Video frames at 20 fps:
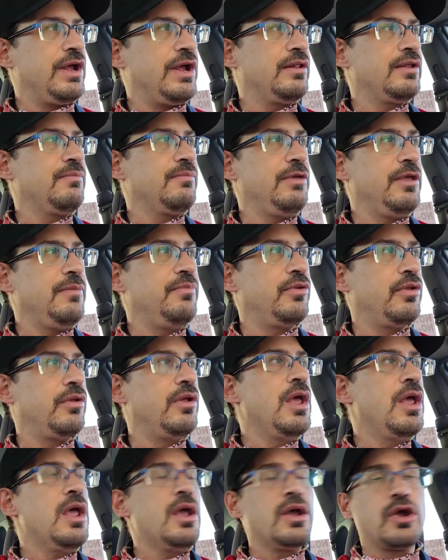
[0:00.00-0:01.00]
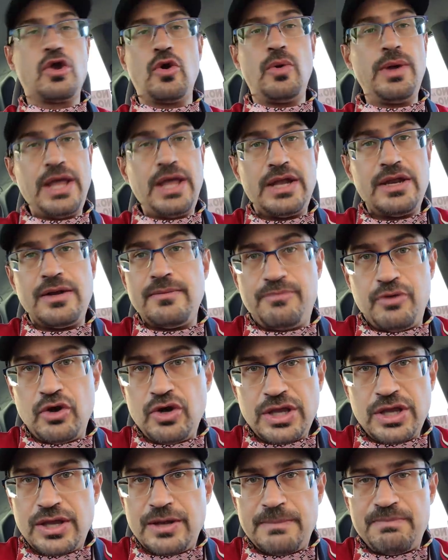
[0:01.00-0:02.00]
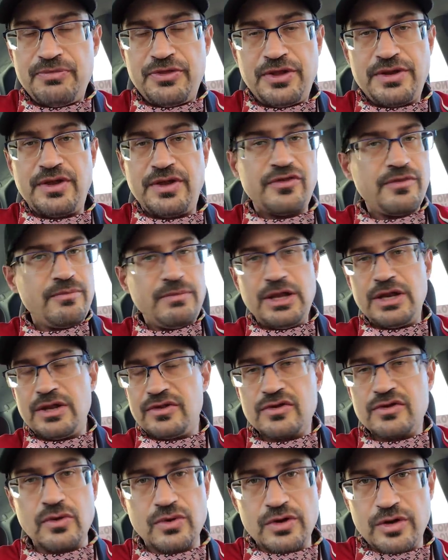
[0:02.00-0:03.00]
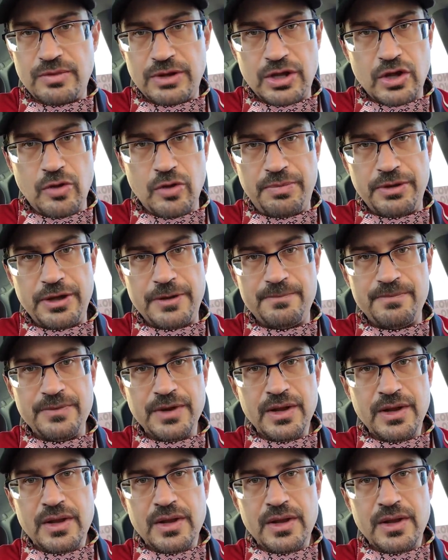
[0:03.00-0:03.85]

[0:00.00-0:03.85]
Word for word: telling people, go ahead and book it. That doesn't mean it's going to be open.